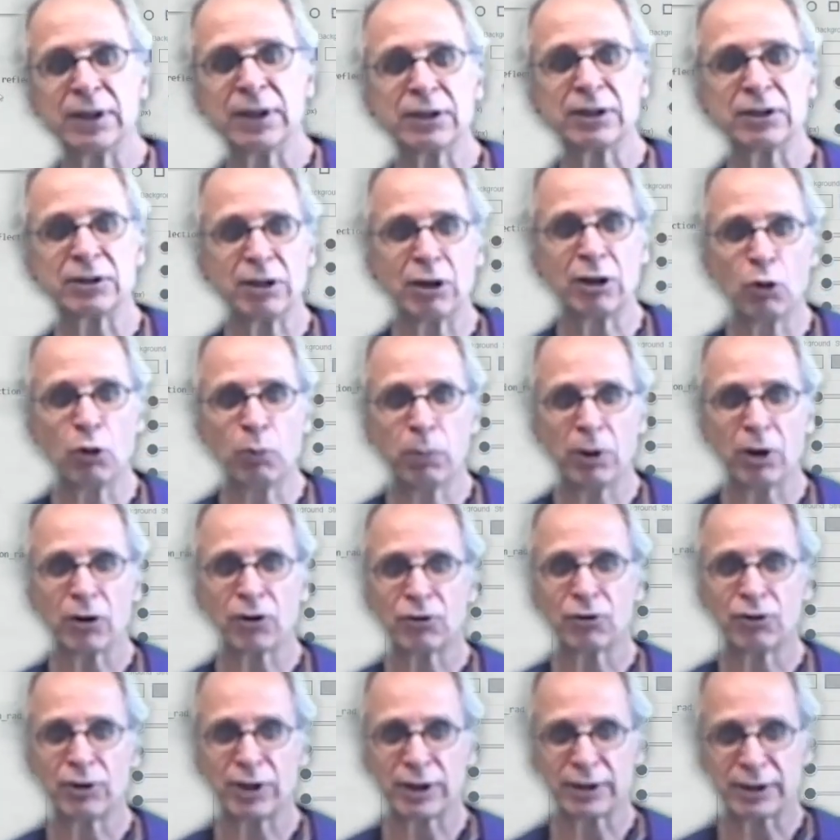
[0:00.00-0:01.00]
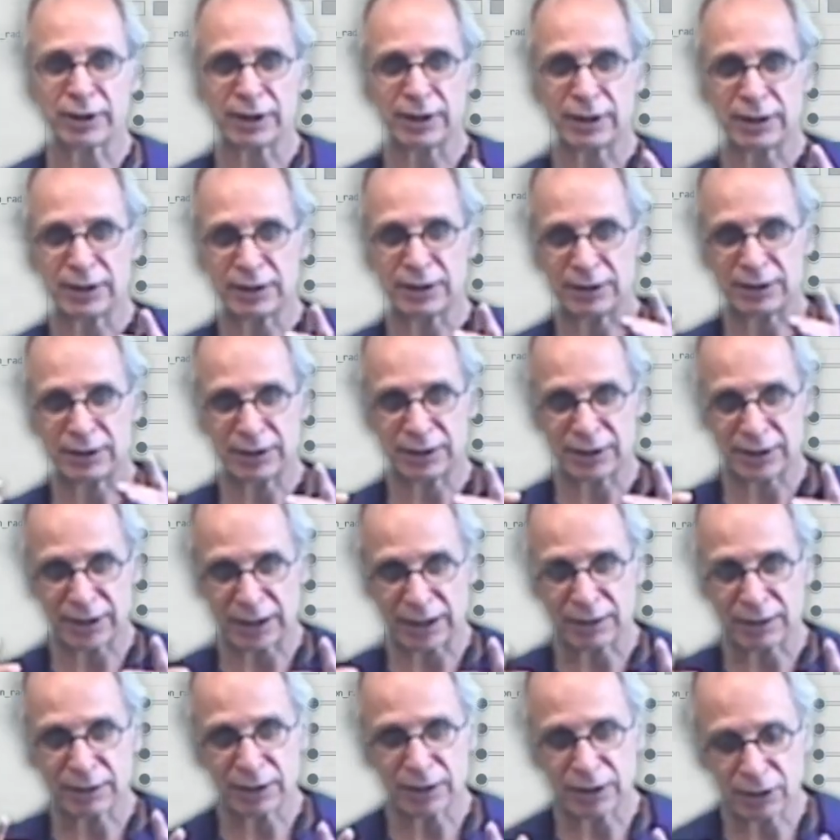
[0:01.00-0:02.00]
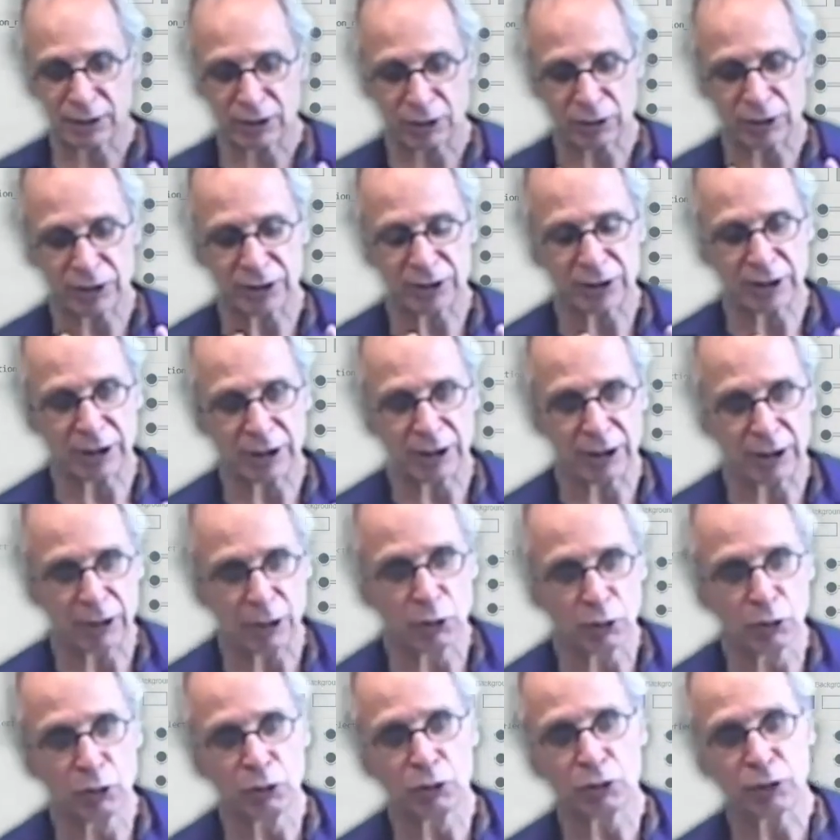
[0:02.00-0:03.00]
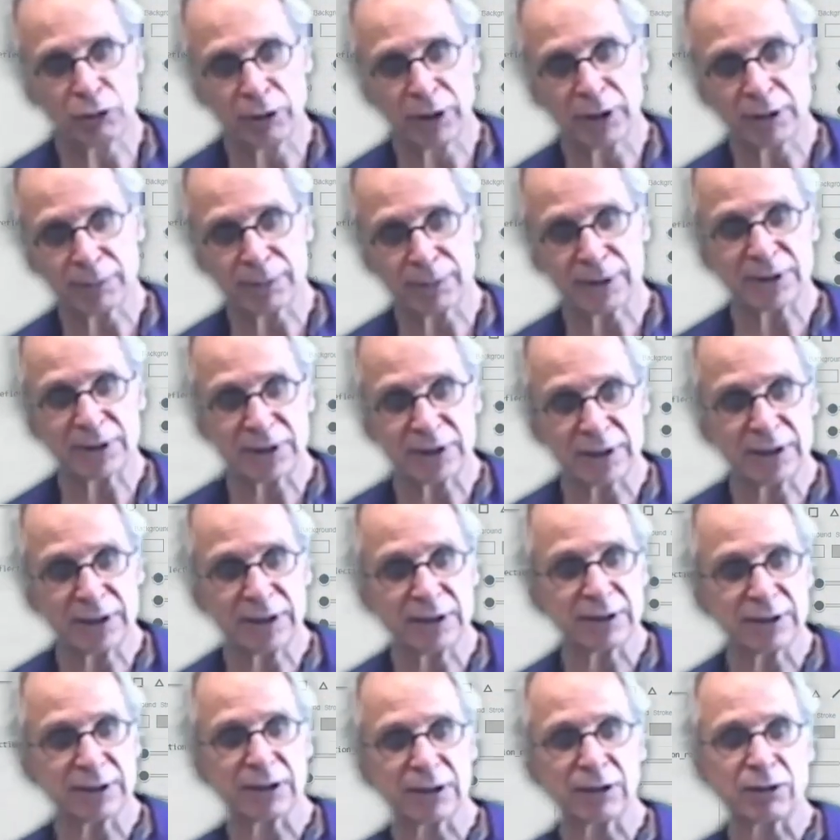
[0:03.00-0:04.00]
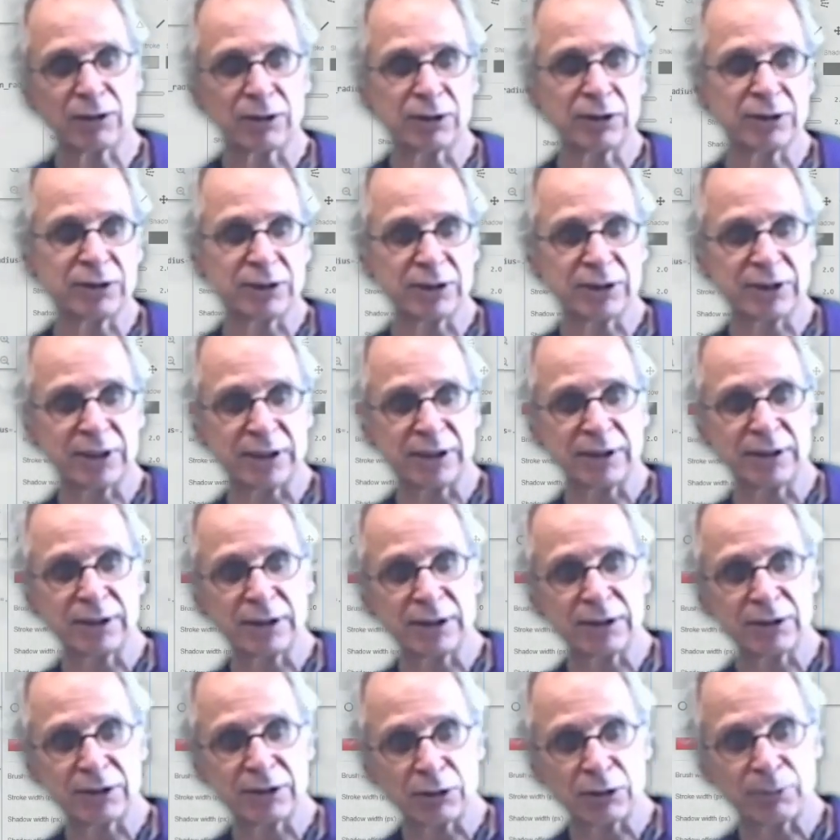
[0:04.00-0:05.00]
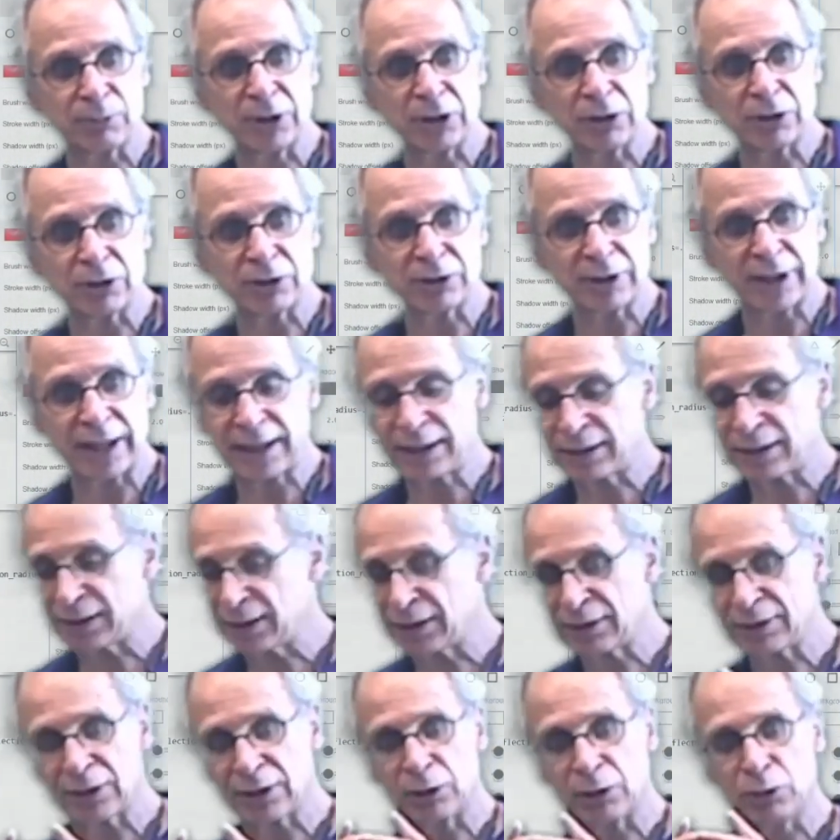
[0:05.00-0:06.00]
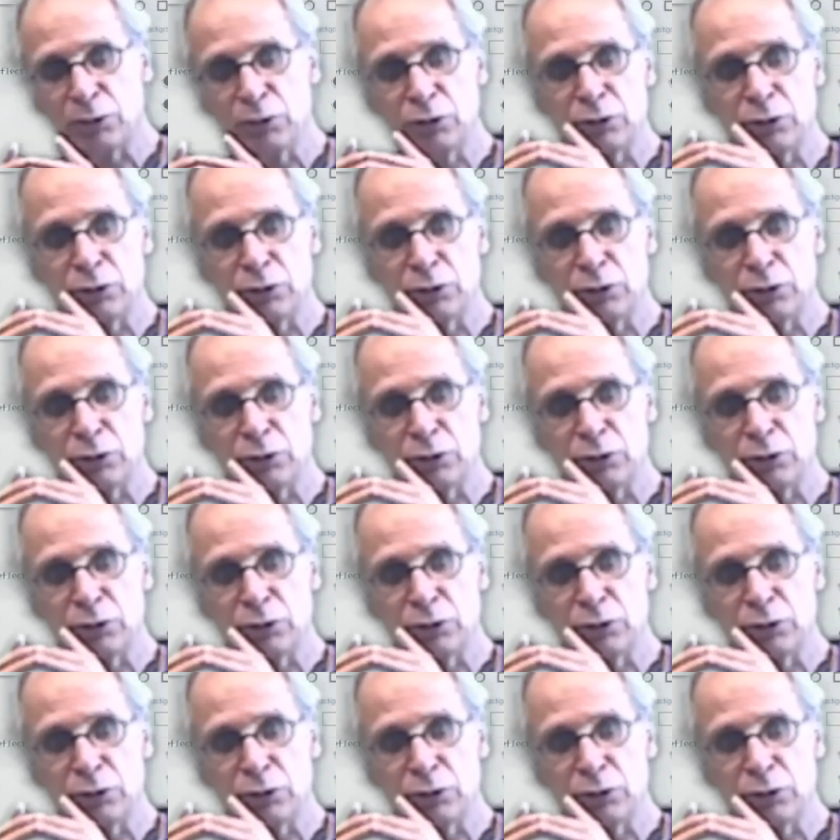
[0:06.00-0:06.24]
The low pass filter is the center. So it's the low frequencies that are in the center. So we are selecting those.